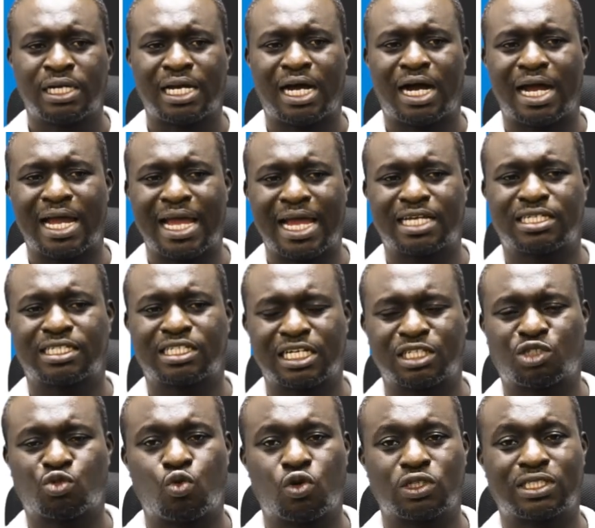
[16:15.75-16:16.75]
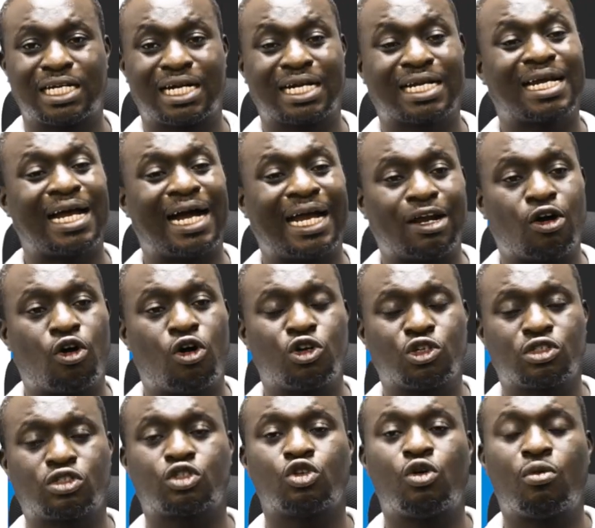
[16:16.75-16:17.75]
Now, excess water can
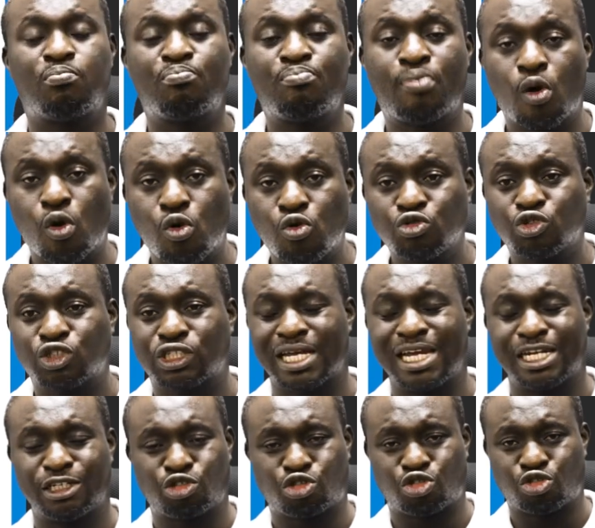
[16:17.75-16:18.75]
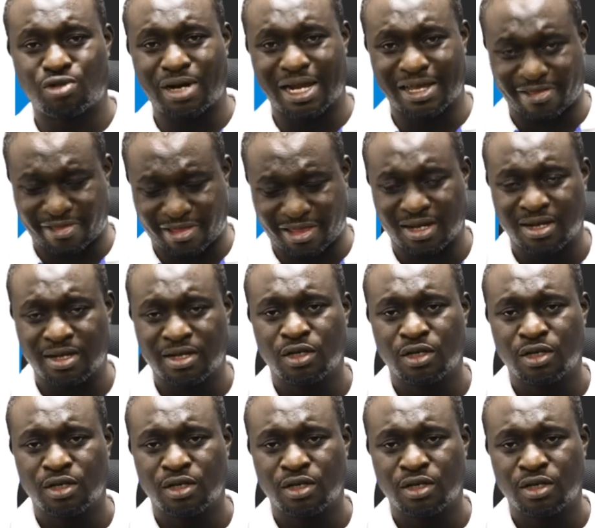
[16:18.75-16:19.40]
also pose a threat